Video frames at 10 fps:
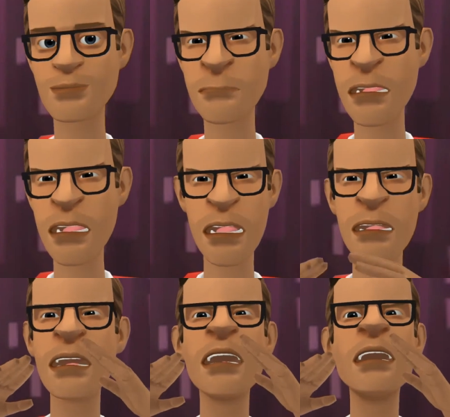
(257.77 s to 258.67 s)
I
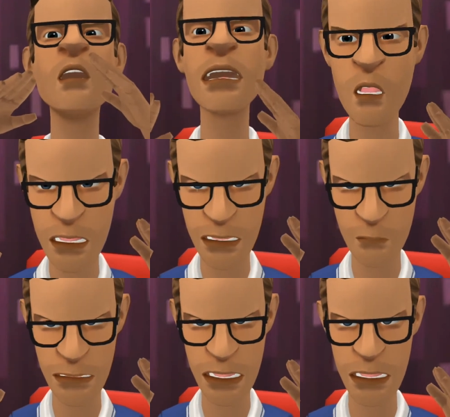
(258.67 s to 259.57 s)
decided this was total
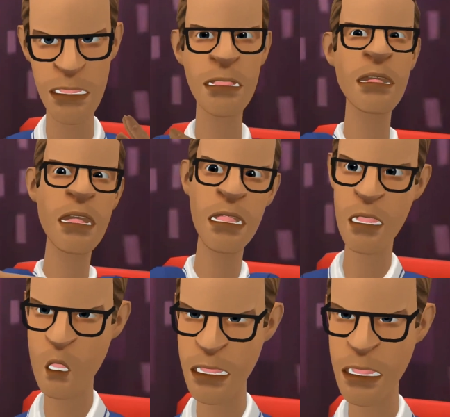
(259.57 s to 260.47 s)
BS and I needed
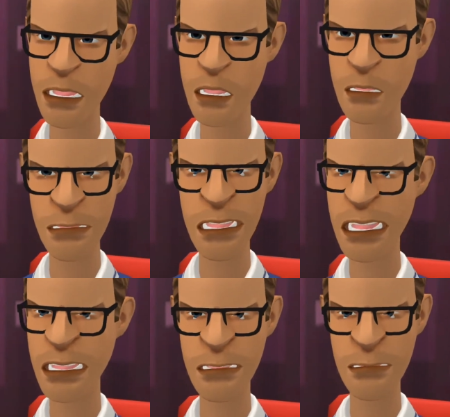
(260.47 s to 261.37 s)
to teach her
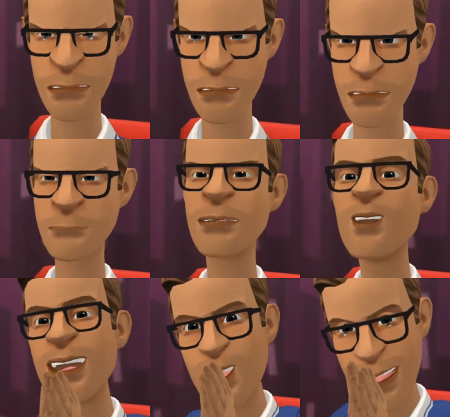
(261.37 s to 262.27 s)
something. So
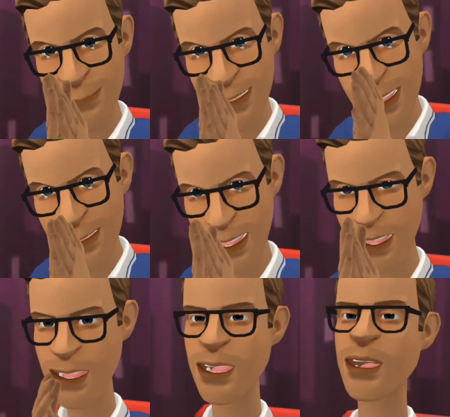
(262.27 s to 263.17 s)
using my limited
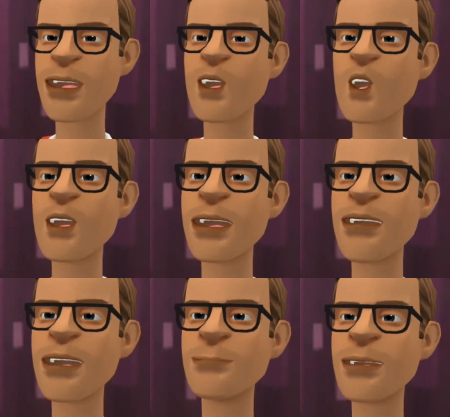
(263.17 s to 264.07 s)
legal knowledge
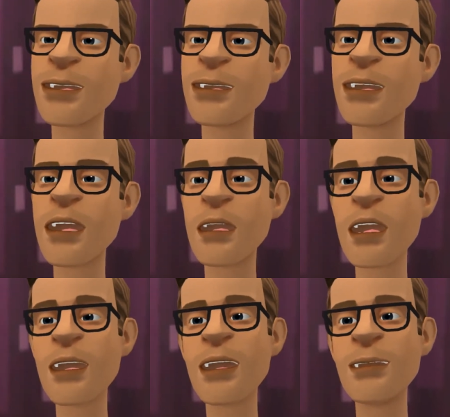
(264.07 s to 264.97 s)
from my IT
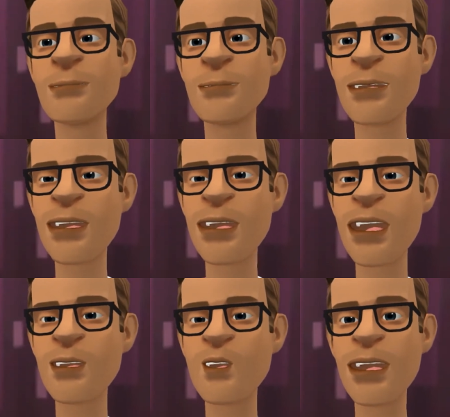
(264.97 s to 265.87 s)
degree, I rewrote the